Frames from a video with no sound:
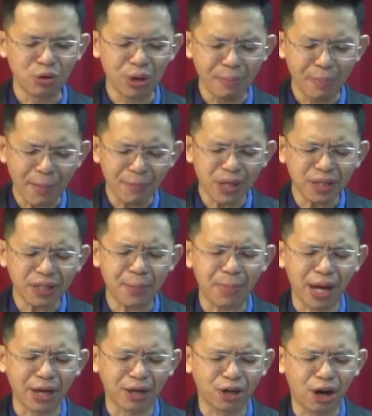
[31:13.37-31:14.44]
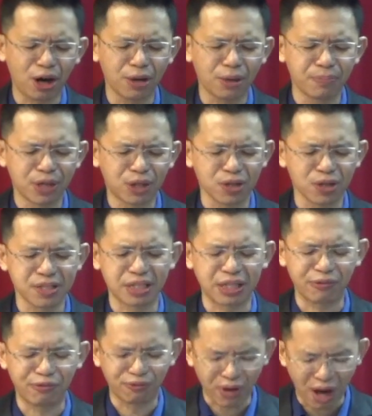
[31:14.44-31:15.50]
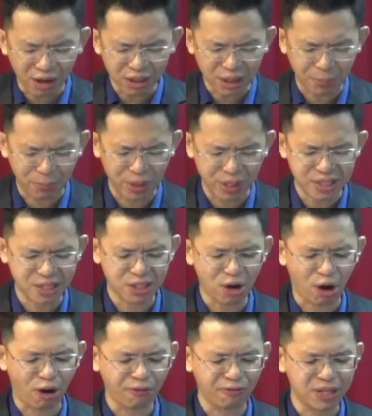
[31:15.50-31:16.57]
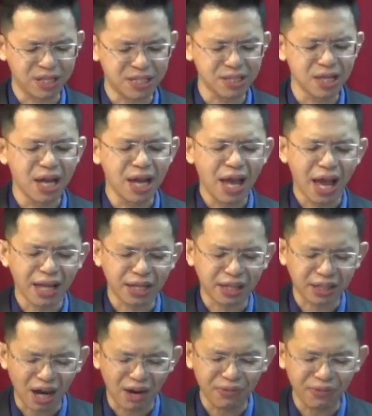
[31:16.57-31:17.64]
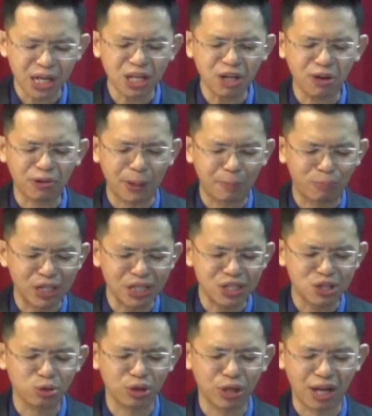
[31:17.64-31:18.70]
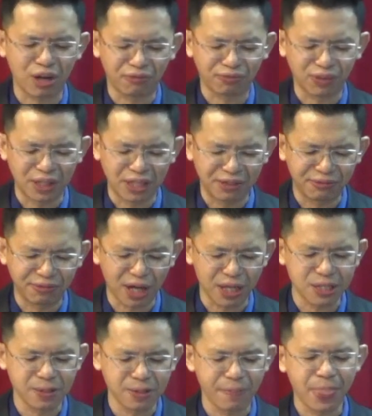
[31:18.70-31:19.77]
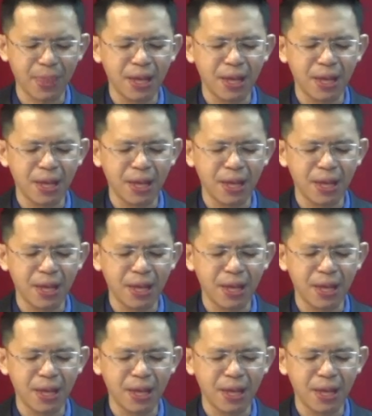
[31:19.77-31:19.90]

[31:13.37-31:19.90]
Remember them, my God, because they defiled the priestly office and the covenant of the priesthood and of the Levites.